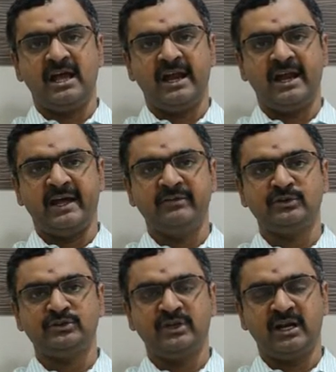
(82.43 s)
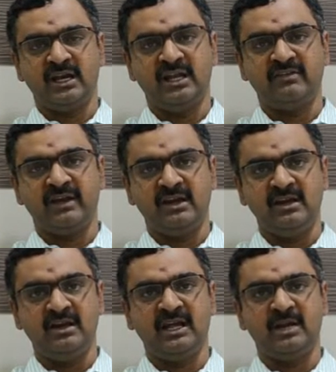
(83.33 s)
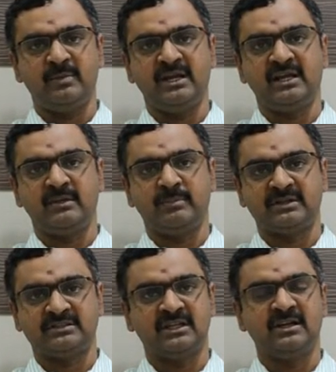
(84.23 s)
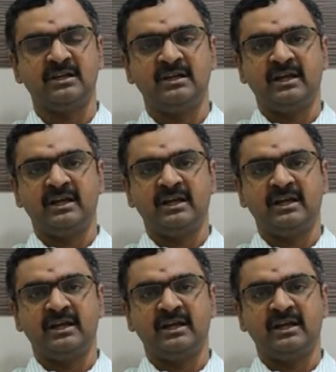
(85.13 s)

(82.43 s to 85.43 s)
And unfortunately, if any diabetic person